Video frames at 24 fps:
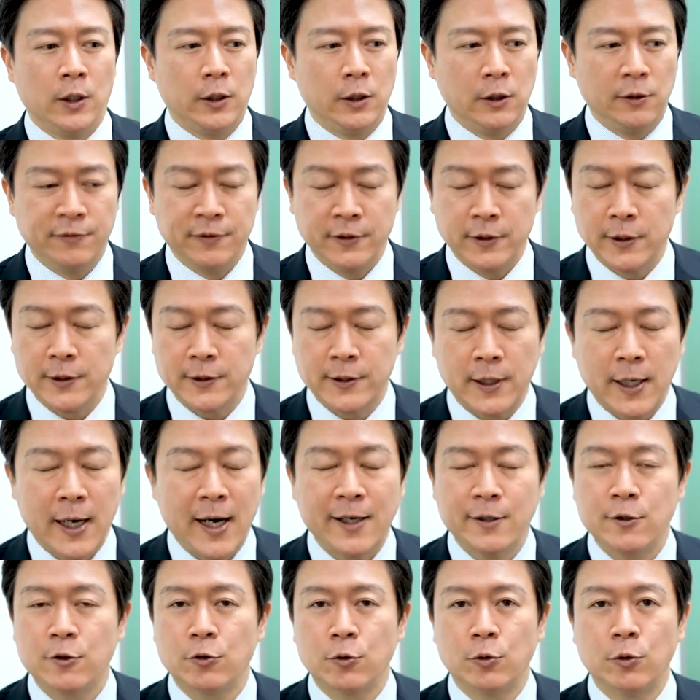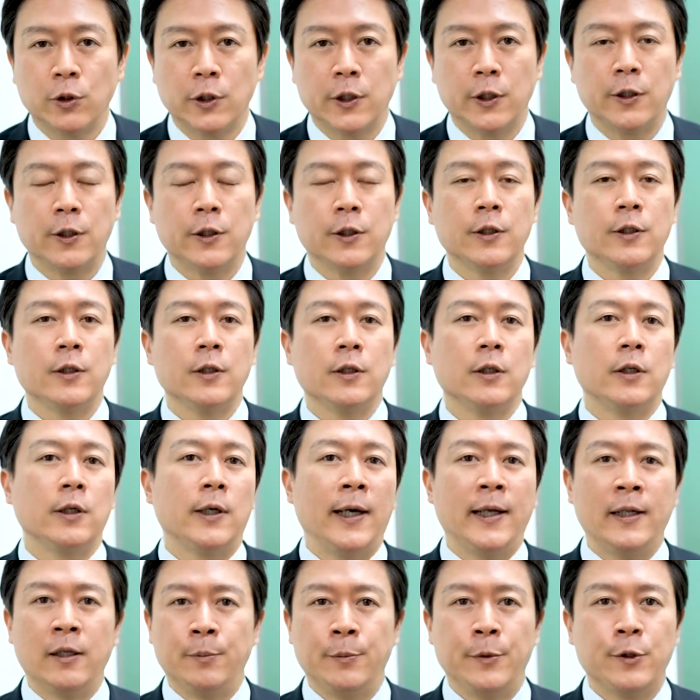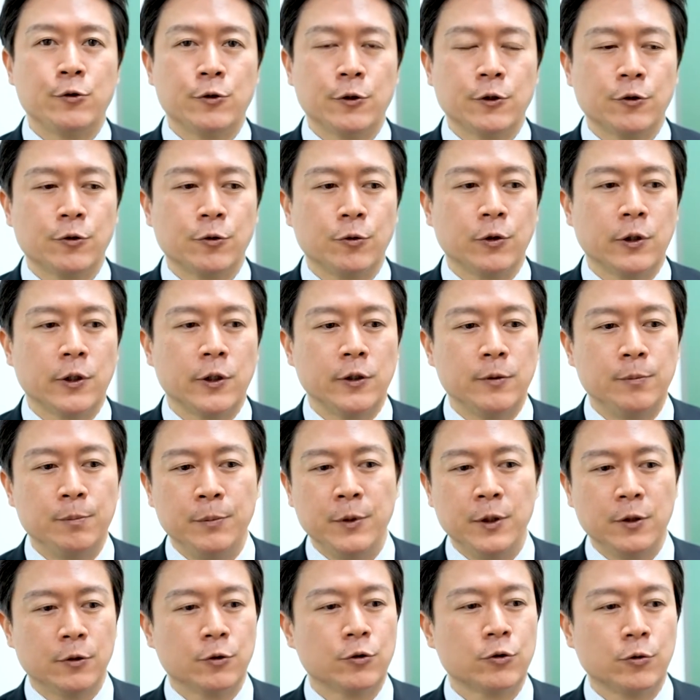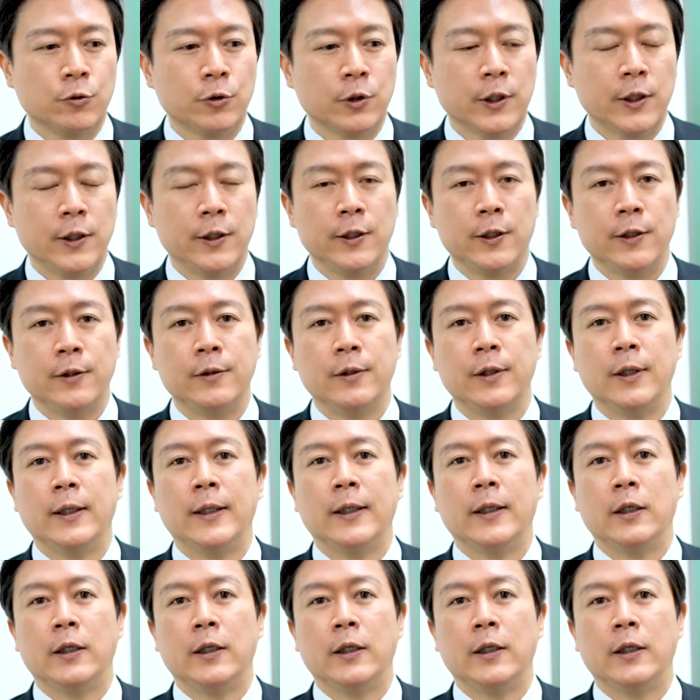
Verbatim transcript: Even as a high school kid, elementary school kid, middle school kid,